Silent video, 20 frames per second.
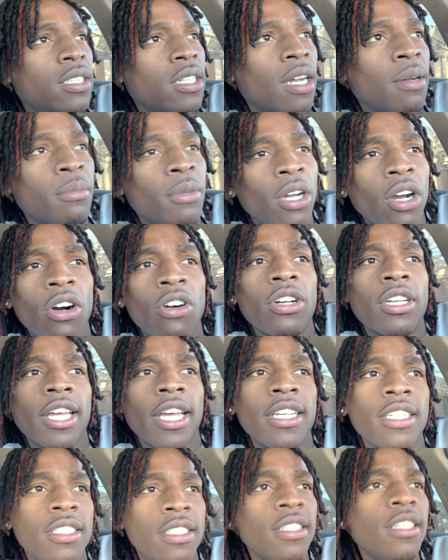I'm in
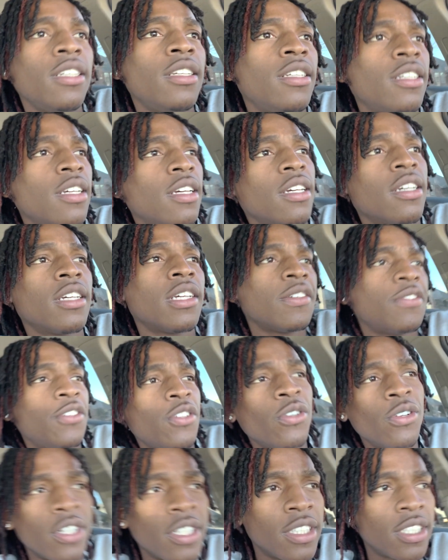OKC. If
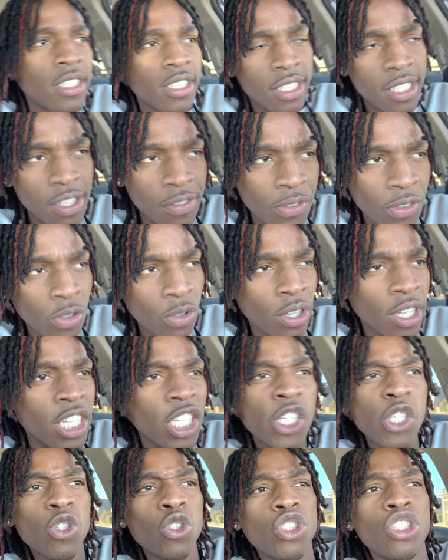you in if you in
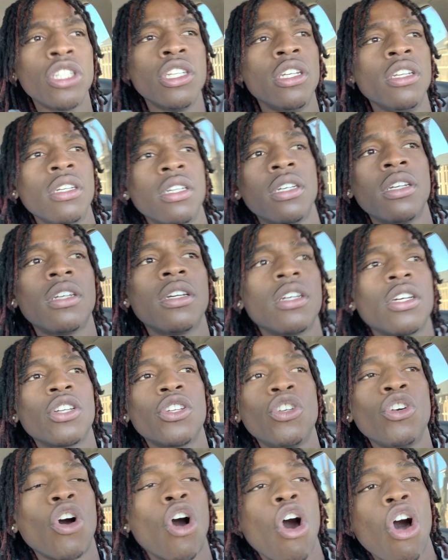Houston,
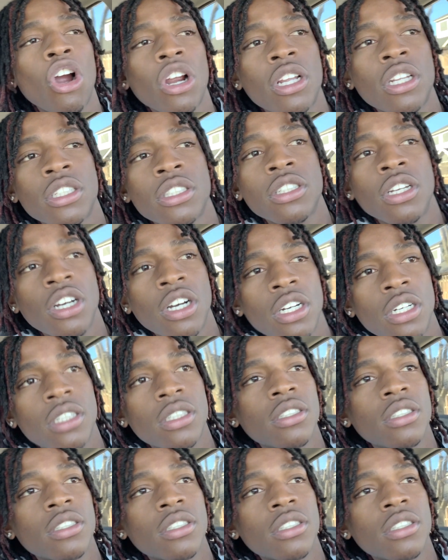you in Arkansas,